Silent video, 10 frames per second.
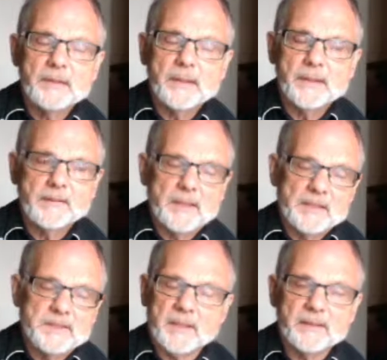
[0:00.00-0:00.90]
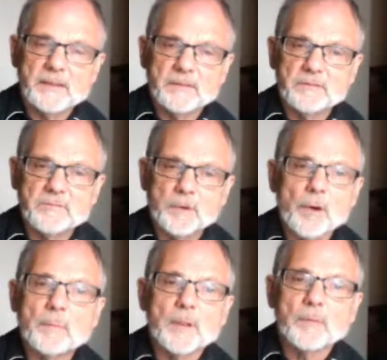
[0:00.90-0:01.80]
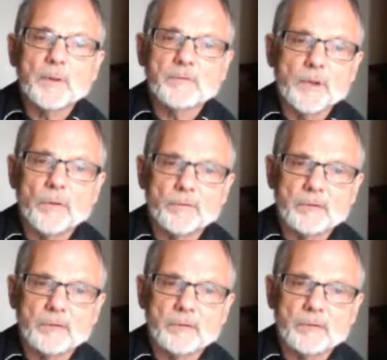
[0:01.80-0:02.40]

and they said that nobody would have known.